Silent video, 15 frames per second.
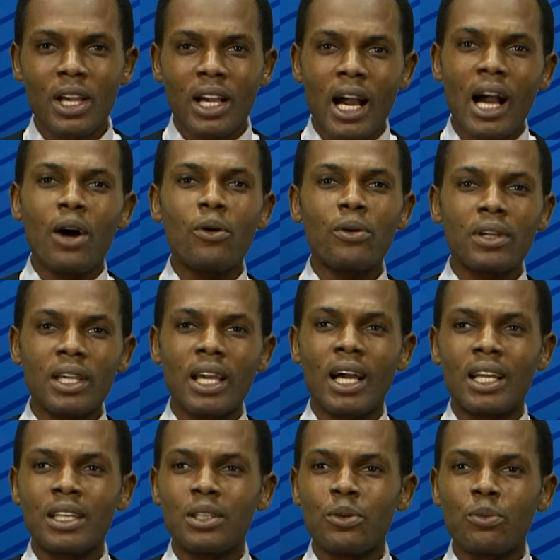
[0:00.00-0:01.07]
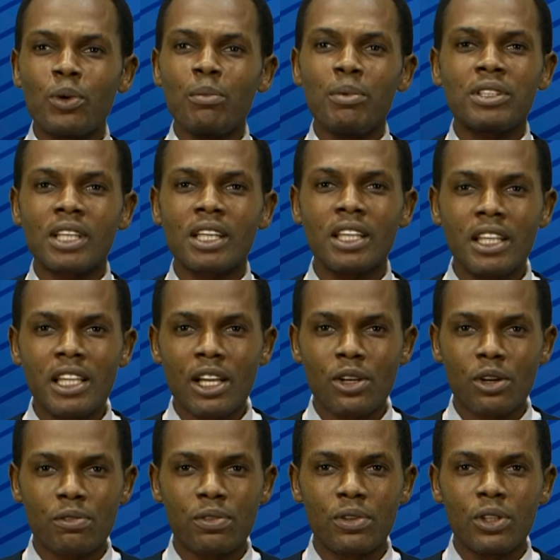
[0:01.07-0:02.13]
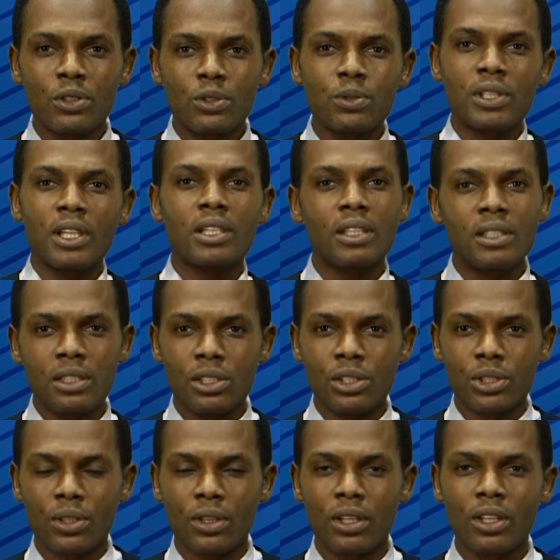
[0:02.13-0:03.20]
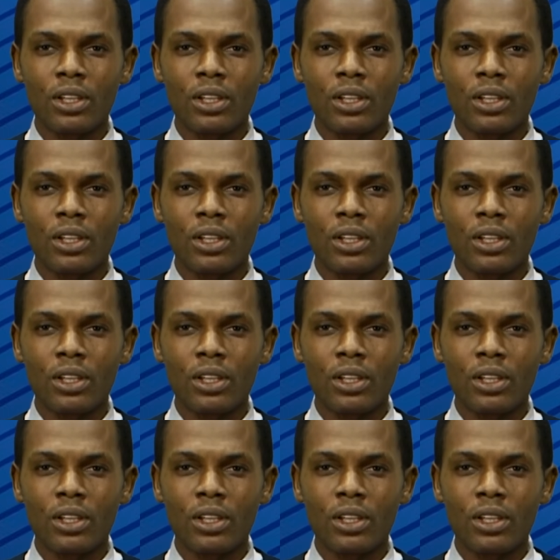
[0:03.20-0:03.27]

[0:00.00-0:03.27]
How can we be taken care of to take a decision?